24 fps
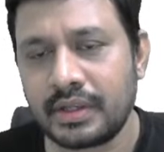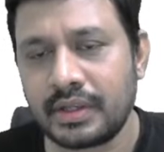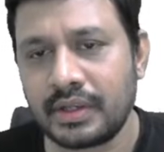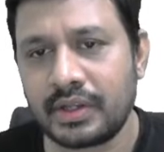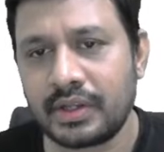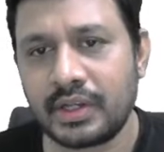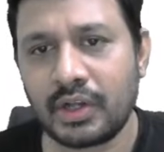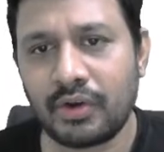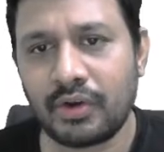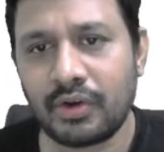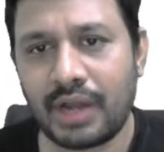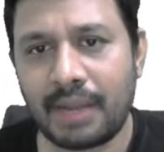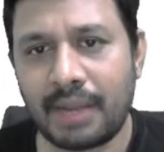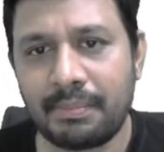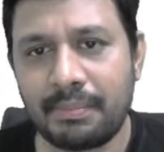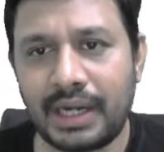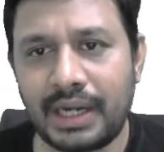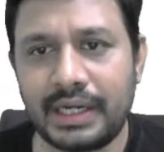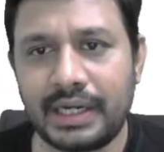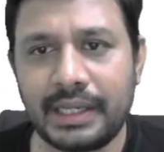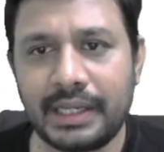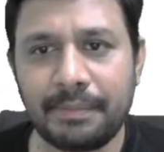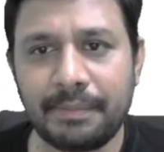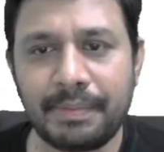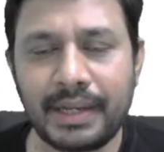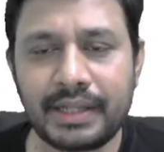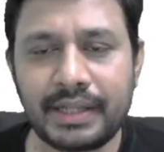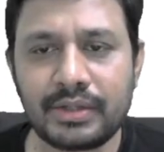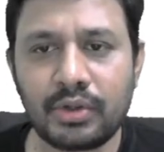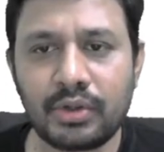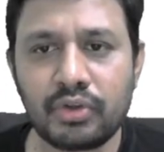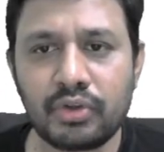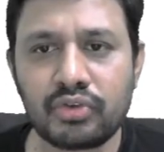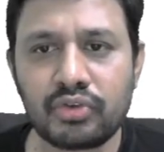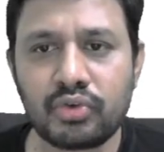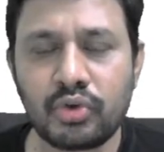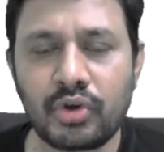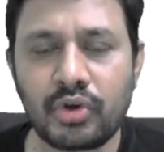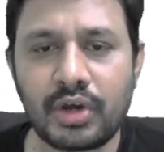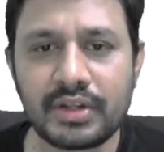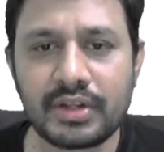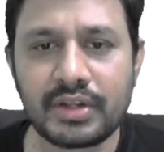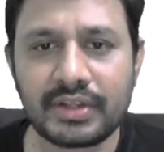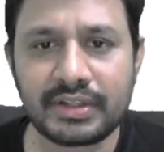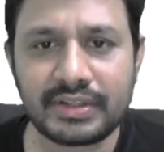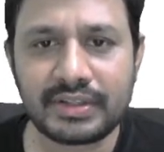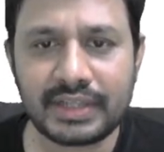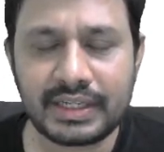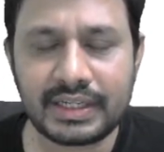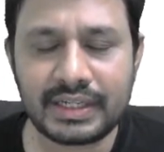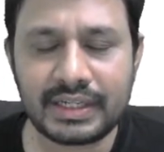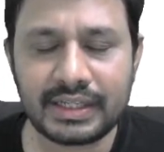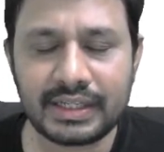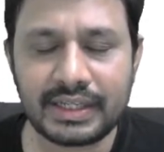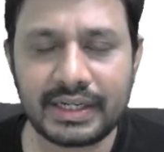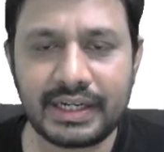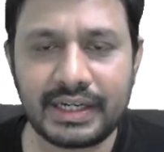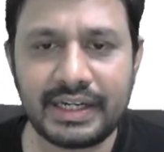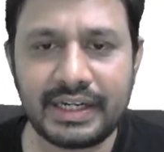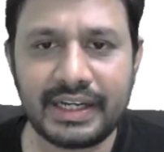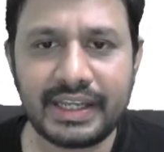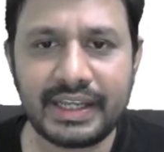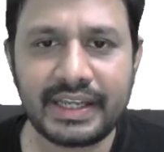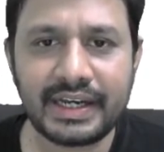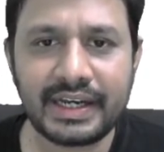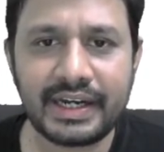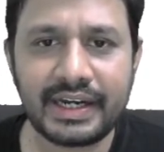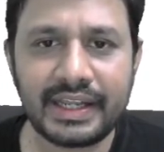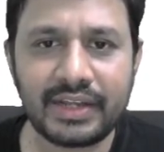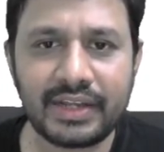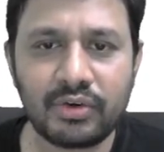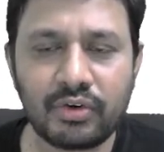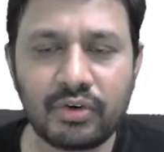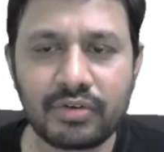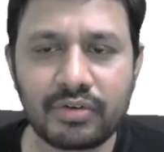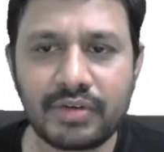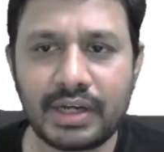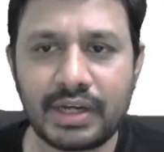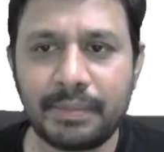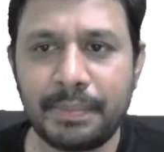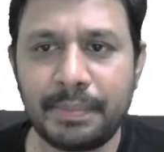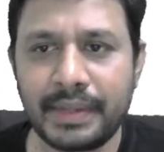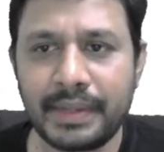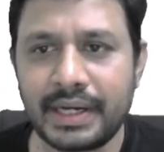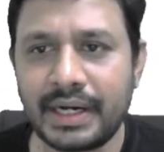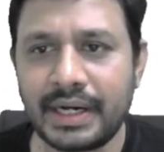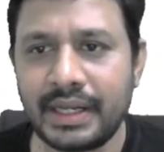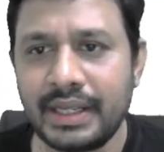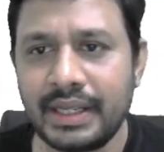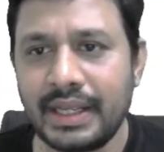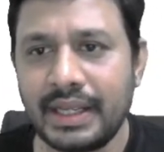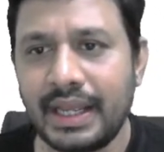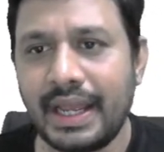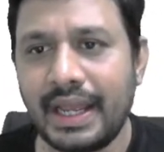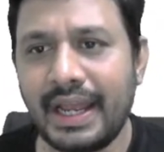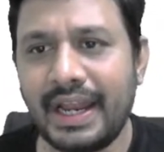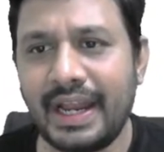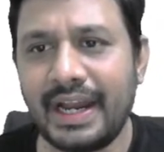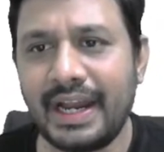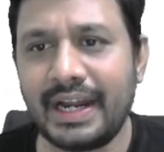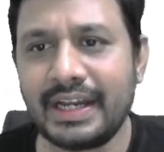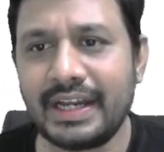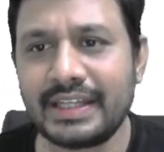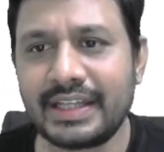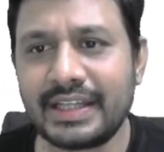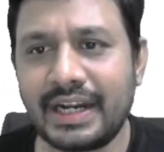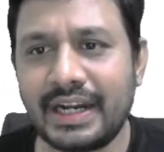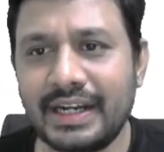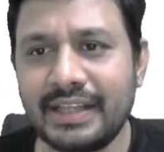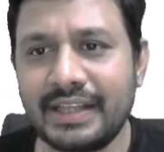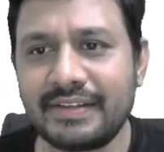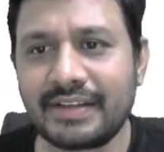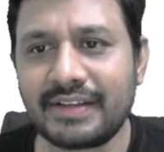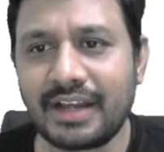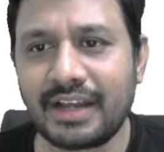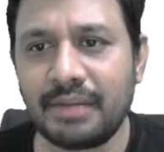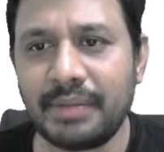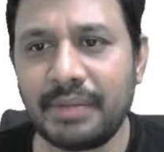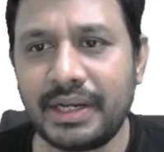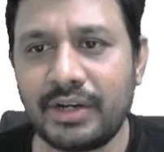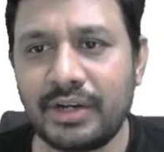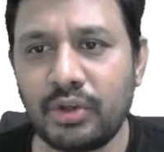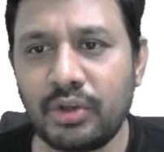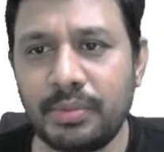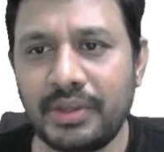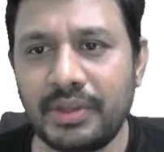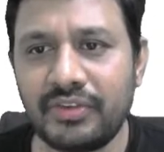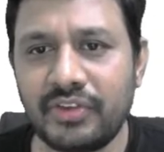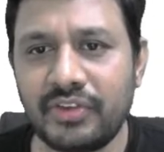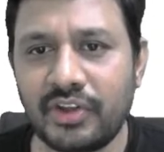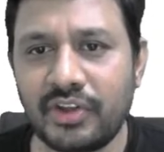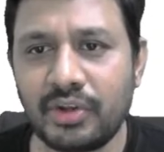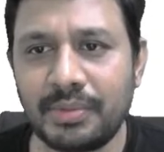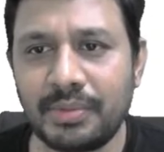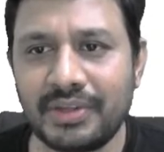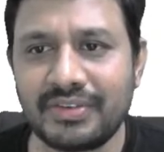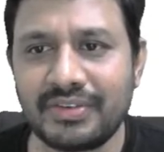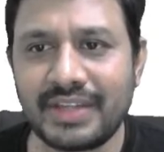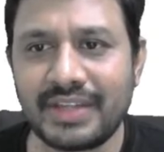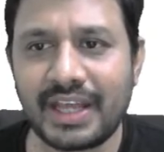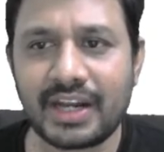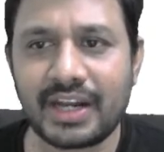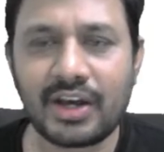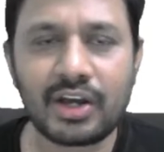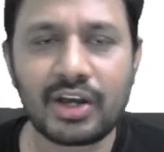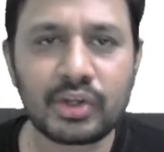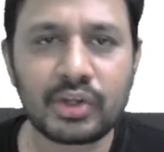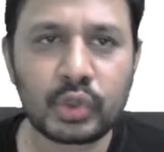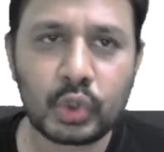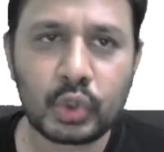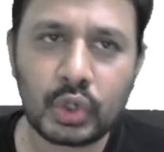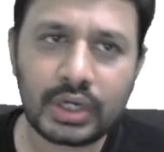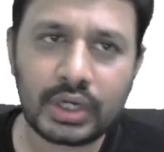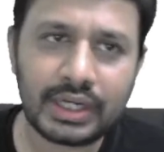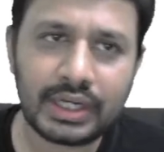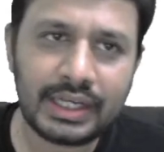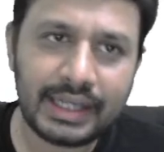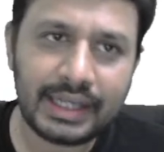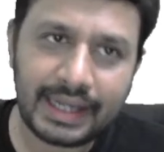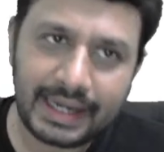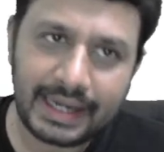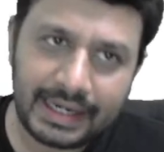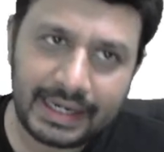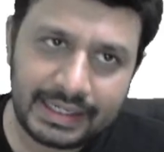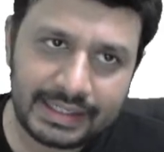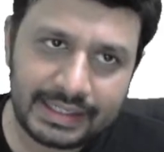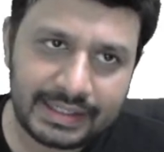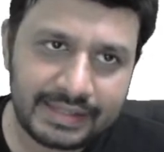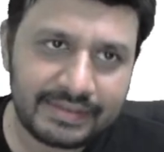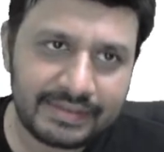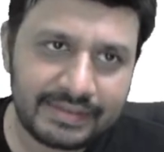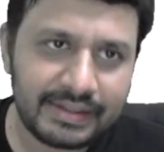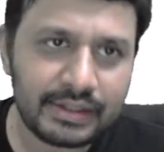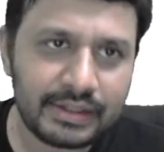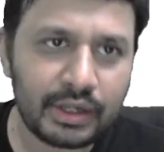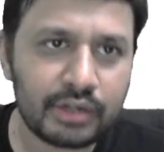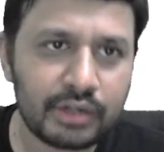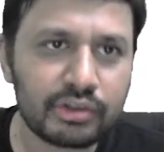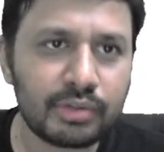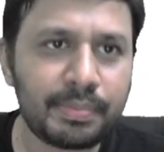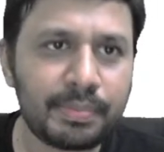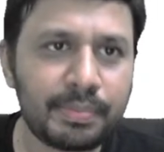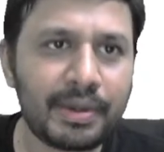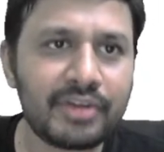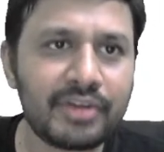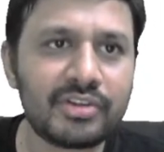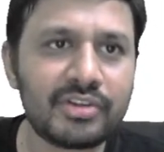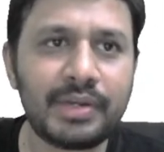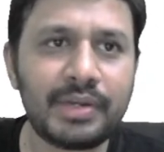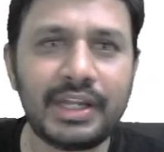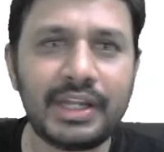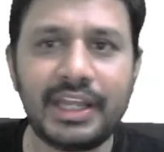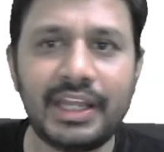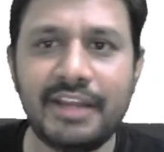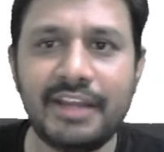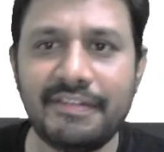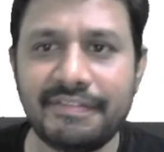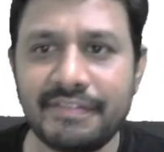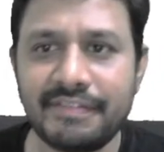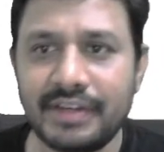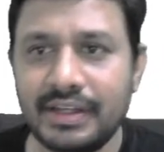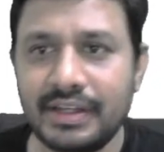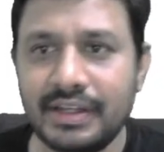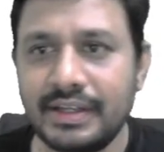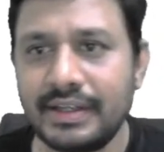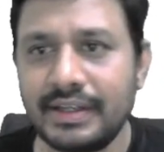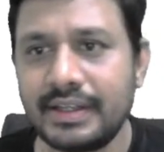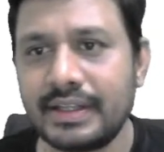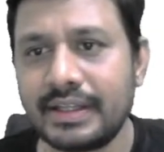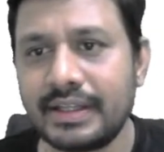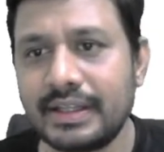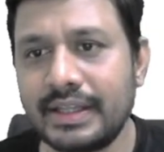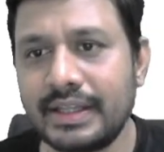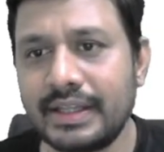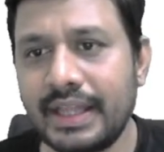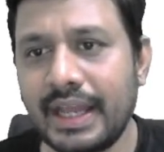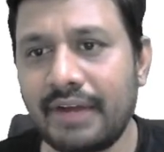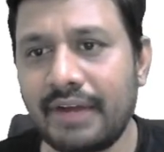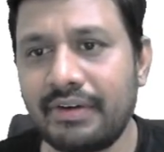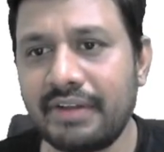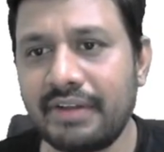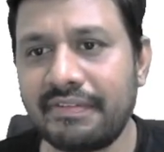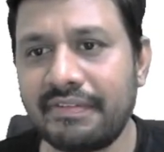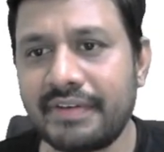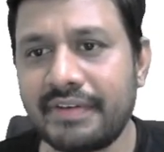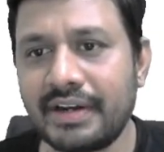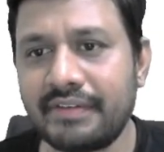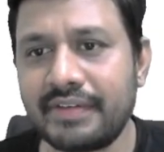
now I am multiplying those two cos signals and integrating over one period, and that is coming to be 0, means they are orthogonal, and this is also possible if they have different